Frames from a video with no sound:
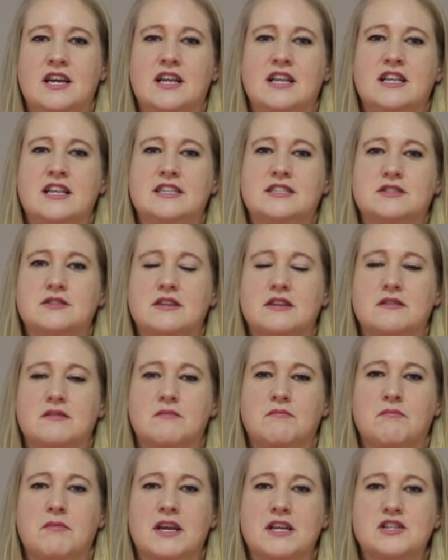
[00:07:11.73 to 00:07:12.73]
Let's
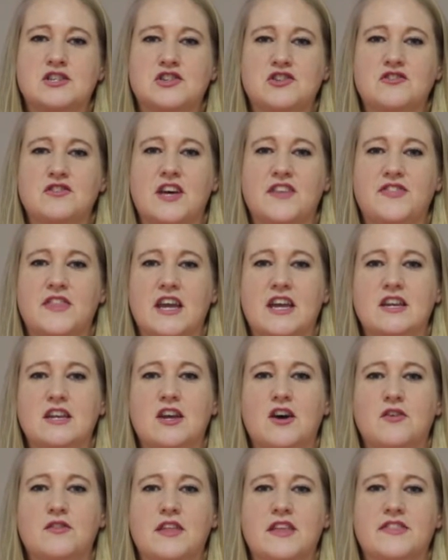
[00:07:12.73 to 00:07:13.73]
make sure that they
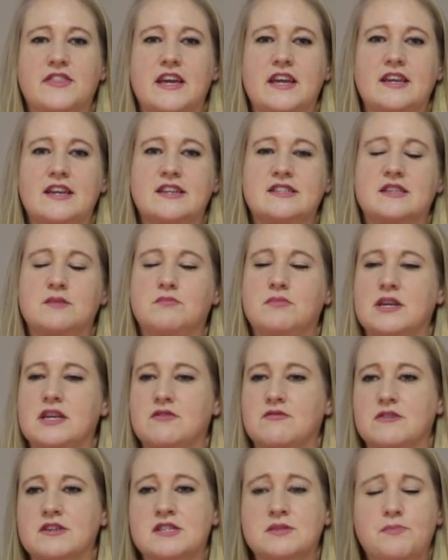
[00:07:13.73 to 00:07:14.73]
know that they need to be
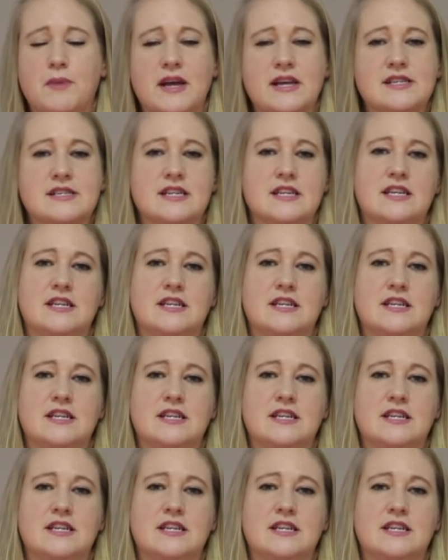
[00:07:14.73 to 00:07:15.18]
respecting